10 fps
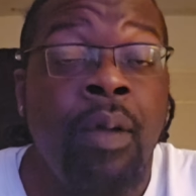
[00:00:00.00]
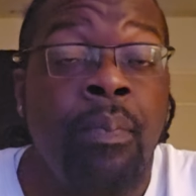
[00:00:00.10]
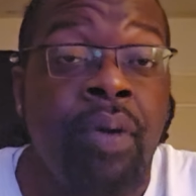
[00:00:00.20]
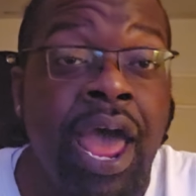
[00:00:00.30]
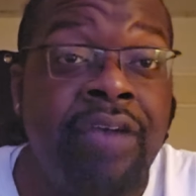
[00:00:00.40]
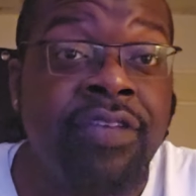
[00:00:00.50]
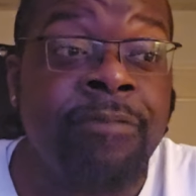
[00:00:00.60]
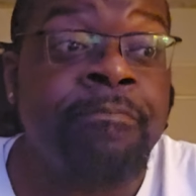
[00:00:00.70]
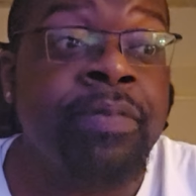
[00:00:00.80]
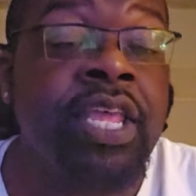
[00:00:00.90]
private
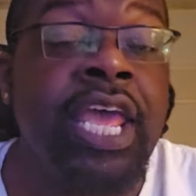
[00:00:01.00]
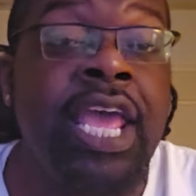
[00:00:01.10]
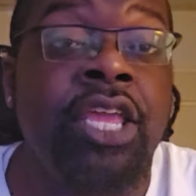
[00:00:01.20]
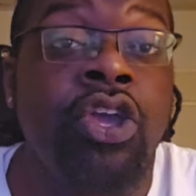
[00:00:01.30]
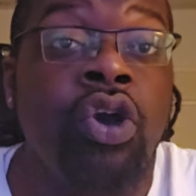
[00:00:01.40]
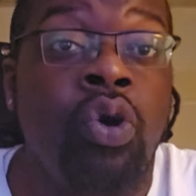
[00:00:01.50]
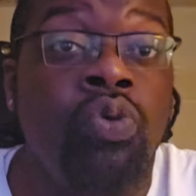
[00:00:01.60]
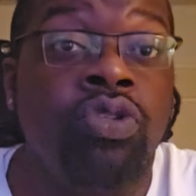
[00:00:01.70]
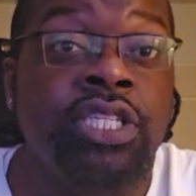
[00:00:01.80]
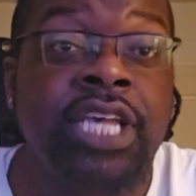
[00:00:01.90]
in your
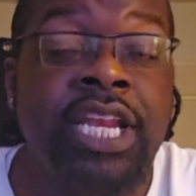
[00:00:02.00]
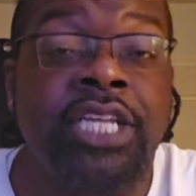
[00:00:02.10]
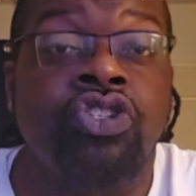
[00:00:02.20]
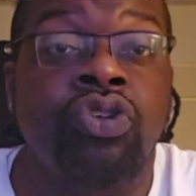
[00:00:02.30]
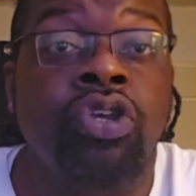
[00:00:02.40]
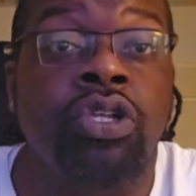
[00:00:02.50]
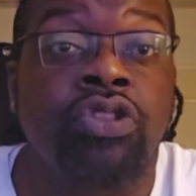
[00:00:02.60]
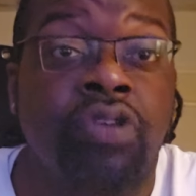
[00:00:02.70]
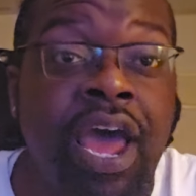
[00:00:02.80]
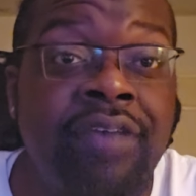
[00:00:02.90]
own setting so you can
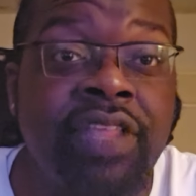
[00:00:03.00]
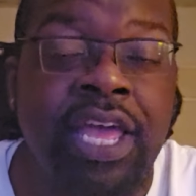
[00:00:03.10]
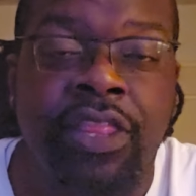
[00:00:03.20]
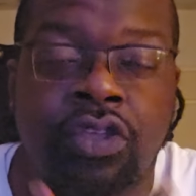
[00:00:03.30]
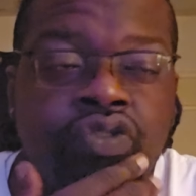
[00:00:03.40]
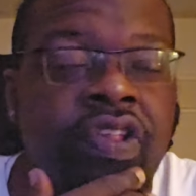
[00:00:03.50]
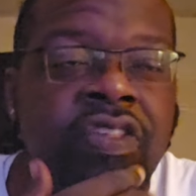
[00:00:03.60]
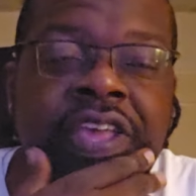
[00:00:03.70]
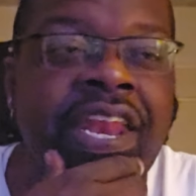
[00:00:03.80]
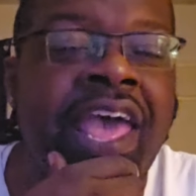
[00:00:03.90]
thrive together you
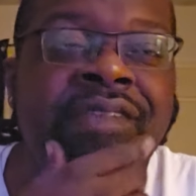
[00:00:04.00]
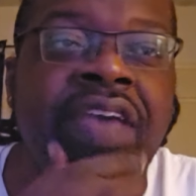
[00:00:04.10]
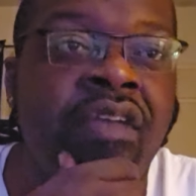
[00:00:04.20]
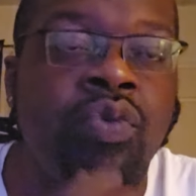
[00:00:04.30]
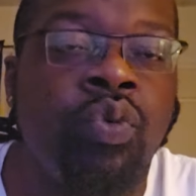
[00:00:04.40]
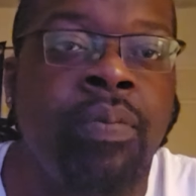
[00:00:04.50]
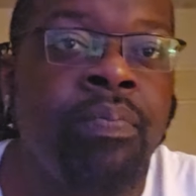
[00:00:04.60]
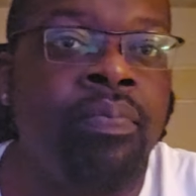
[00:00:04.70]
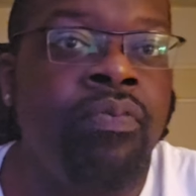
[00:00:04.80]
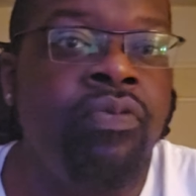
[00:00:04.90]
just can't have
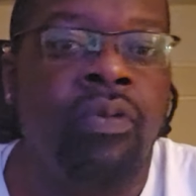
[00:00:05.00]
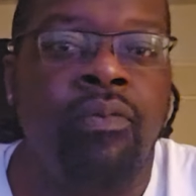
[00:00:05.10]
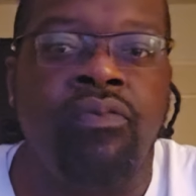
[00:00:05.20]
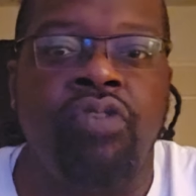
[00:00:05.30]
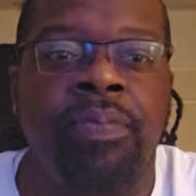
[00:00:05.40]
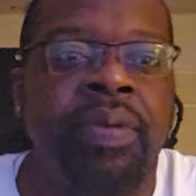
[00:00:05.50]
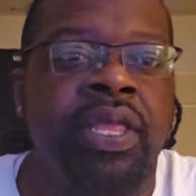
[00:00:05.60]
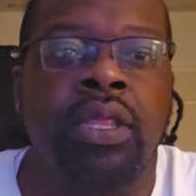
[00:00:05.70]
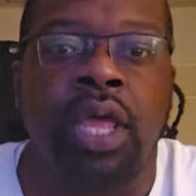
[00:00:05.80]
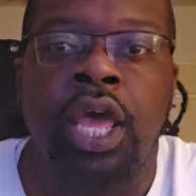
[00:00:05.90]
everyone
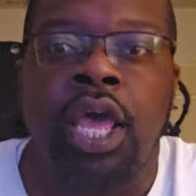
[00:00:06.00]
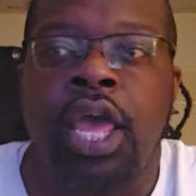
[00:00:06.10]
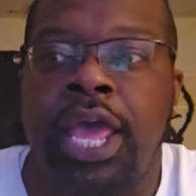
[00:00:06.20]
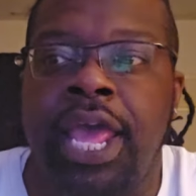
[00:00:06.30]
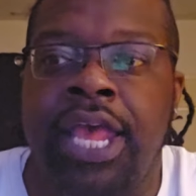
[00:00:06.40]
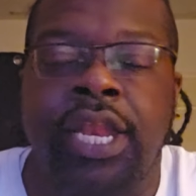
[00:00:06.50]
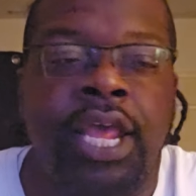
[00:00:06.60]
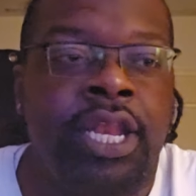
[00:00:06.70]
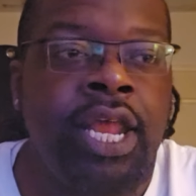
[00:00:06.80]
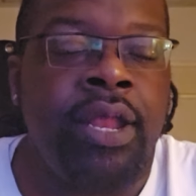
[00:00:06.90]
reaping and
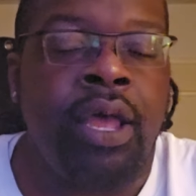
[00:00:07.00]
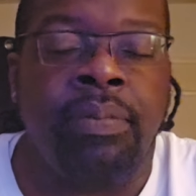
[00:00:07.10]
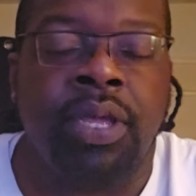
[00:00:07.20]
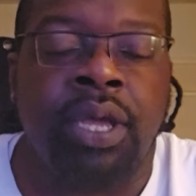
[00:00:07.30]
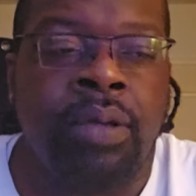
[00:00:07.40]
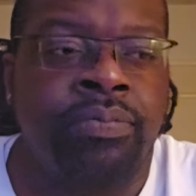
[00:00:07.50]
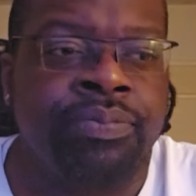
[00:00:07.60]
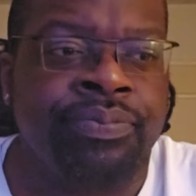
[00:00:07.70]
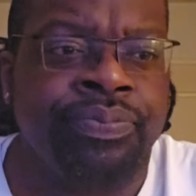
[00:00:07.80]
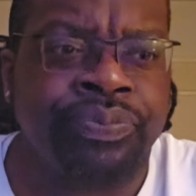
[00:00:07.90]
and, and i mean um
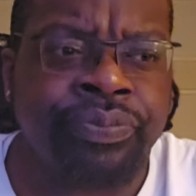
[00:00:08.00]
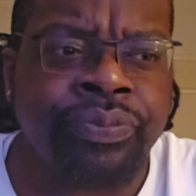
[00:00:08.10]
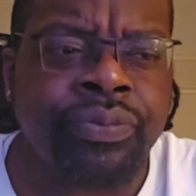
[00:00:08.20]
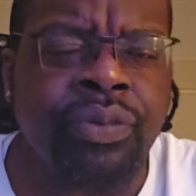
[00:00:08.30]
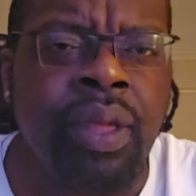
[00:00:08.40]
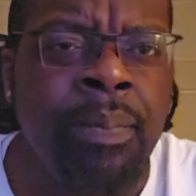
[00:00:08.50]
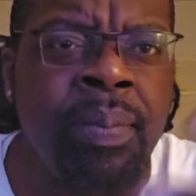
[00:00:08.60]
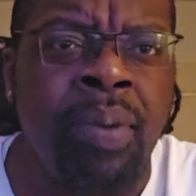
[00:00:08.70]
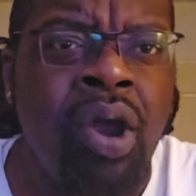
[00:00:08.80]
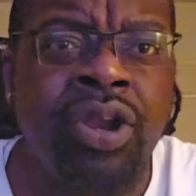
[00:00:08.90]

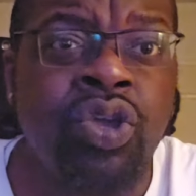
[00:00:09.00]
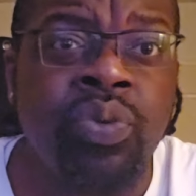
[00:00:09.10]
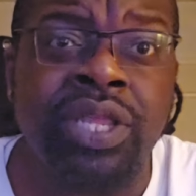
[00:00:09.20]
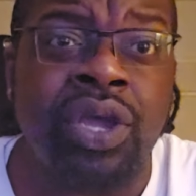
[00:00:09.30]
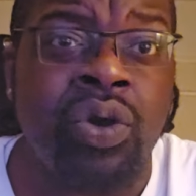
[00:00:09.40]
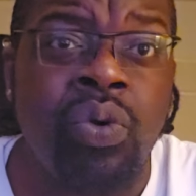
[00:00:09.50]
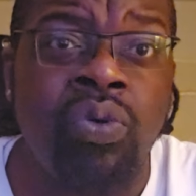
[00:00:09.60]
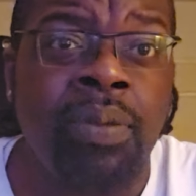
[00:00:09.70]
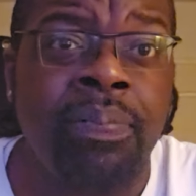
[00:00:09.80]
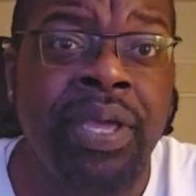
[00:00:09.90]
bombarding you with their
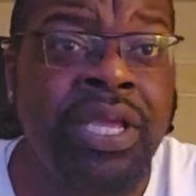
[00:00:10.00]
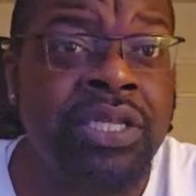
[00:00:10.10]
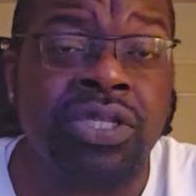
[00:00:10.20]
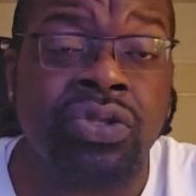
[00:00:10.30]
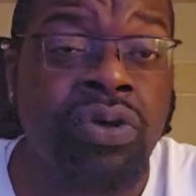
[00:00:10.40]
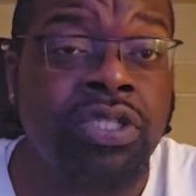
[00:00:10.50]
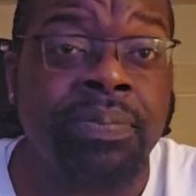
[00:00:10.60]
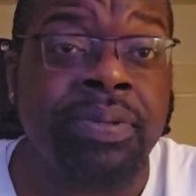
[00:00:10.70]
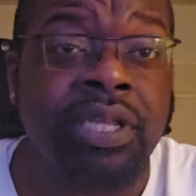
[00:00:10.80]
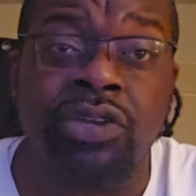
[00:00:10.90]
own opinions and thoughts
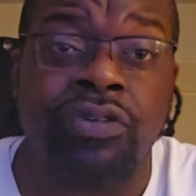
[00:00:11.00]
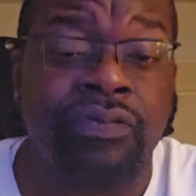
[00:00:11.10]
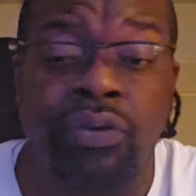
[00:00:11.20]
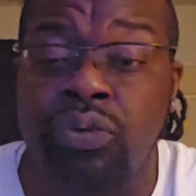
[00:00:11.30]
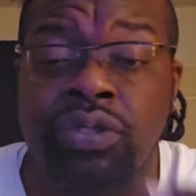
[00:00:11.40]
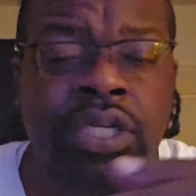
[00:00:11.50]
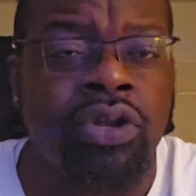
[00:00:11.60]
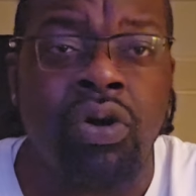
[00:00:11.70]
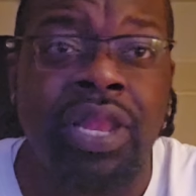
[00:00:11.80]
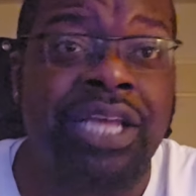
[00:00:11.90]
and political views and
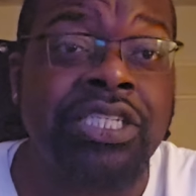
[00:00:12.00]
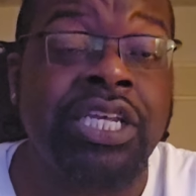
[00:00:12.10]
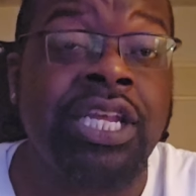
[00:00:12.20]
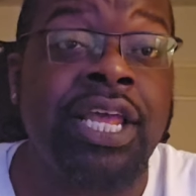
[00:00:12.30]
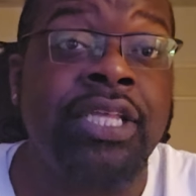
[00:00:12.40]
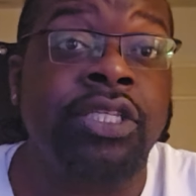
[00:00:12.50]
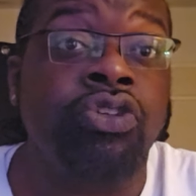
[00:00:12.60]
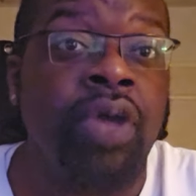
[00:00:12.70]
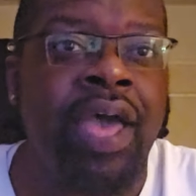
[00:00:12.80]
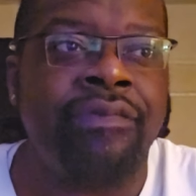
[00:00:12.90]
all that shit and
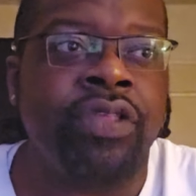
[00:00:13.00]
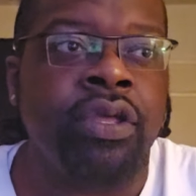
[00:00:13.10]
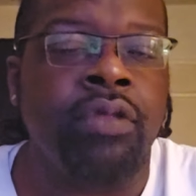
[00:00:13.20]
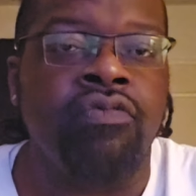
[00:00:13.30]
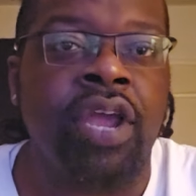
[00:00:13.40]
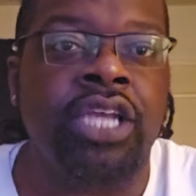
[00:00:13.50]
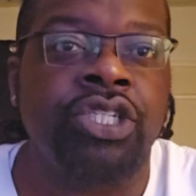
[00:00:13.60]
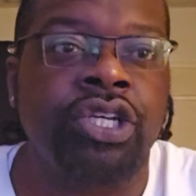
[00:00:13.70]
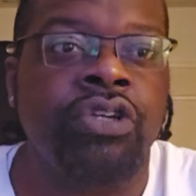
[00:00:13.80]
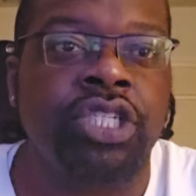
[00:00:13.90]
you have to
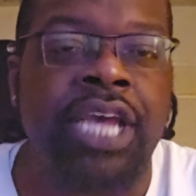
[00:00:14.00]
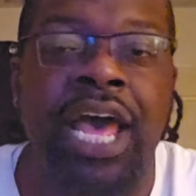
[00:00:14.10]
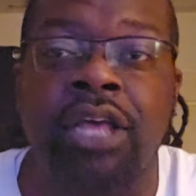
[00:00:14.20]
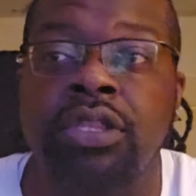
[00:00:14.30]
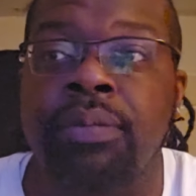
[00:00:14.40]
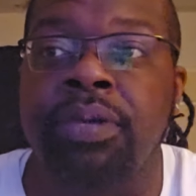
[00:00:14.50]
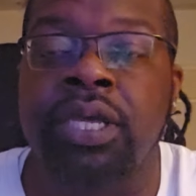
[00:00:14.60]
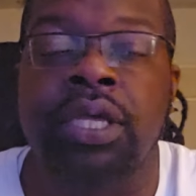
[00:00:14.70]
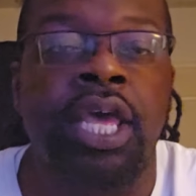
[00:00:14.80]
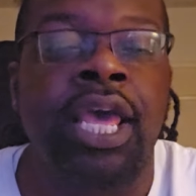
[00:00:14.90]
raise your child to
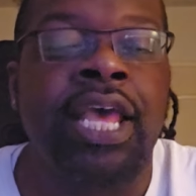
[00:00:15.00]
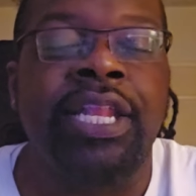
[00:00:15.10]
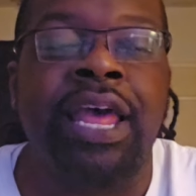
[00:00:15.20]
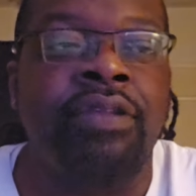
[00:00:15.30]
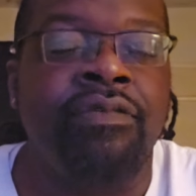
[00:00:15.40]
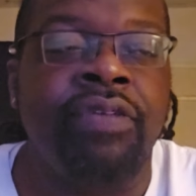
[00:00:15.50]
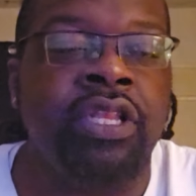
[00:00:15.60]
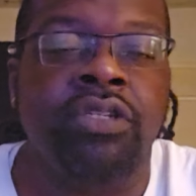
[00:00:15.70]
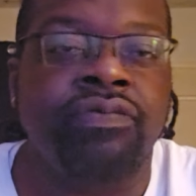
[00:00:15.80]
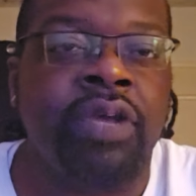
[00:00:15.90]
be that
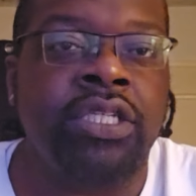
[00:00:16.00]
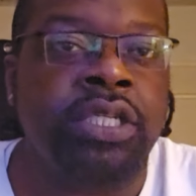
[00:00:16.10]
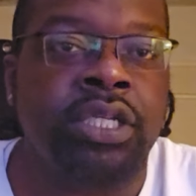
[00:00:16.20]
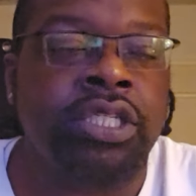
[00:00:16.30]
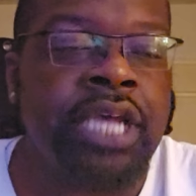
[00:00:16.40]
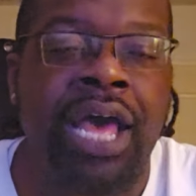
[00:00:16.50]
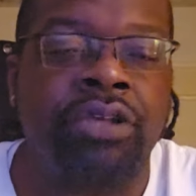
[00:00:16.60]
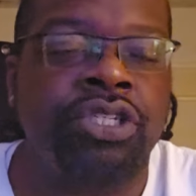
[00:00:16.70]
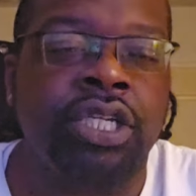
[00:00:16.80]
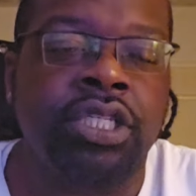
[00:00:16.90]
village raising a
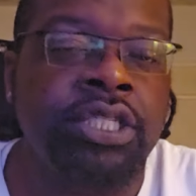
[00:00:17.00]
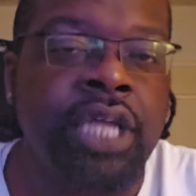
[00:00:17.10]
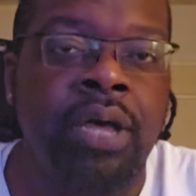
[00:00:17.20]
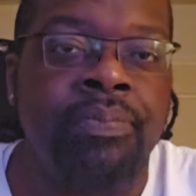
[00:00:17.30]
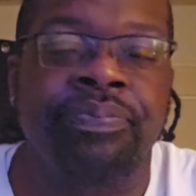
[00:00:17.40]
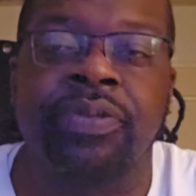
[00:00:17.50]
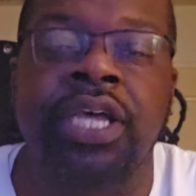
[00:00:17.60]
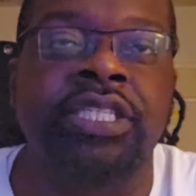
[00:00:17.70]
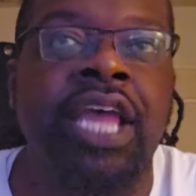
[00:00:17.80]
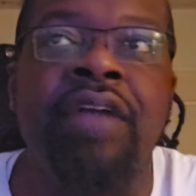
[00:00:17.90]
child shit is dumb
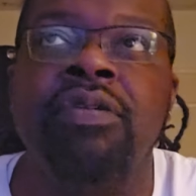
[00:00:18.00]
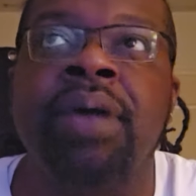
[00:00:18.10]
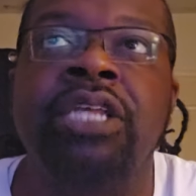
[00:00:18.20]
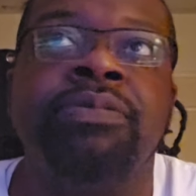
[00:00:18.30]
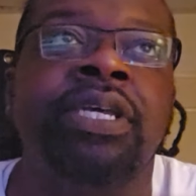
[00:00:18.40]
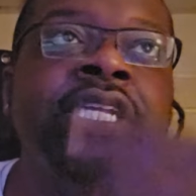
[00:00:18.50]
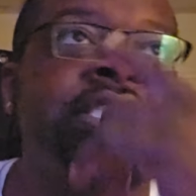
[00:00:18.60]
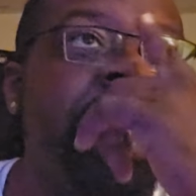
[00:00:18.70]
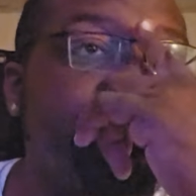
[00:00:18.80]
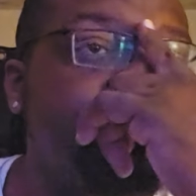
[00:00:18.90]
because everybody's being
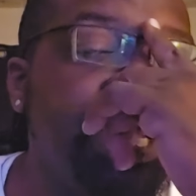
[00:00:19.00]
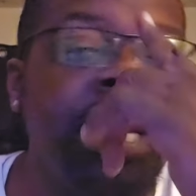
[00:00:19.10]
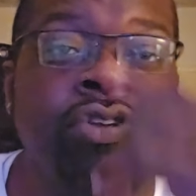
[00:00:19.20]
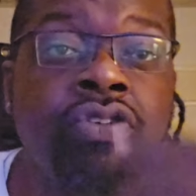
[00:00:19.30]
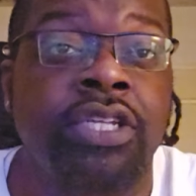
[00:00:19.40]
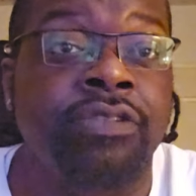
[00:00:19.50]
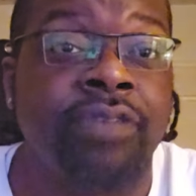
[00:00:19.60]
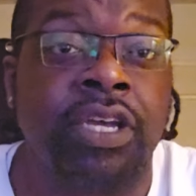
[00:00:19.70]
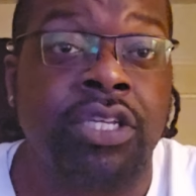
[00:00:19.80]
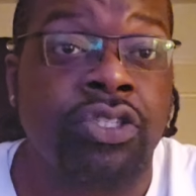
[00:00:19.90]
indoctrinated on these
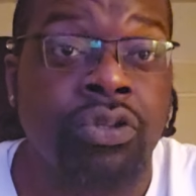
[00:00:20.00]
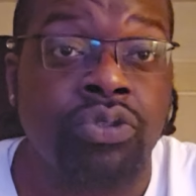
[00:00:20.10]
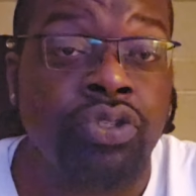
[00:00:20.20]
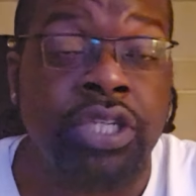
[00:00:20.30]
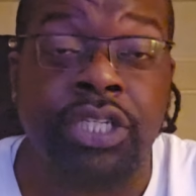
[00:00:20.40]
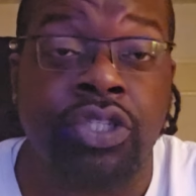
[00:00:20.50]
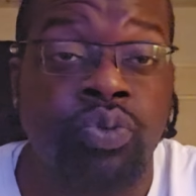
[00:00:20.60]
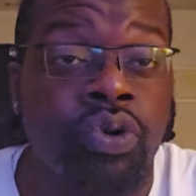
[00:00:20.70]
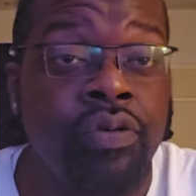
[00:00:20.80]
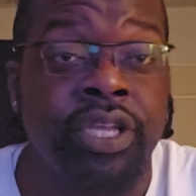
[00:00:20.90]
fucking social justice
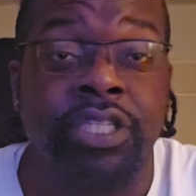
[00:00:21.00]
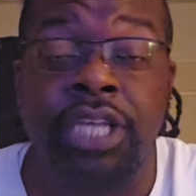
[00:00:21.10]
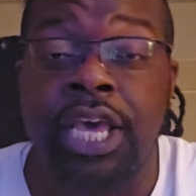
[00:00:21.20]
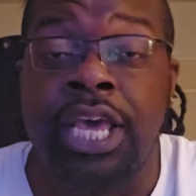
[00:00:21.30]
warriors,